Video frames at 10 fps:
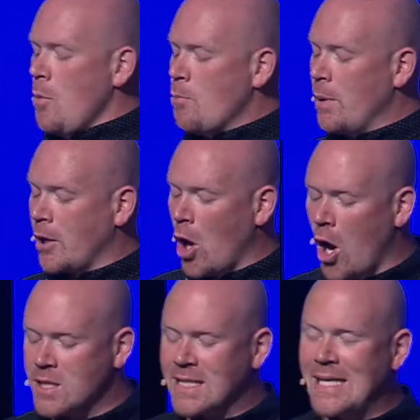
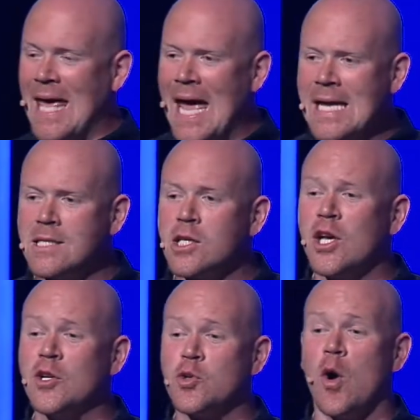Because gates
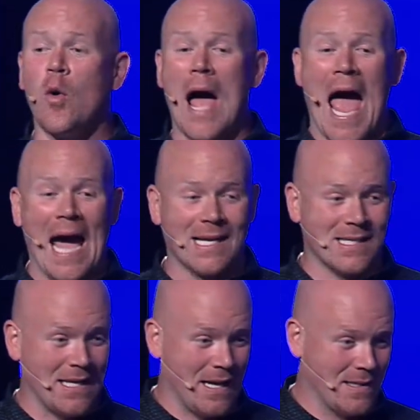control
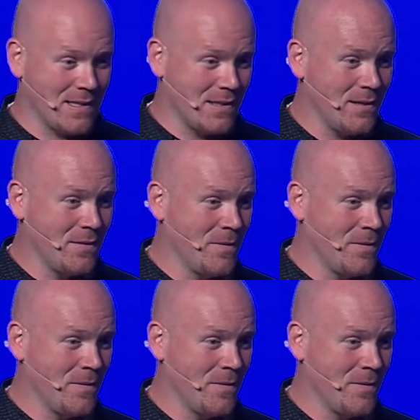access.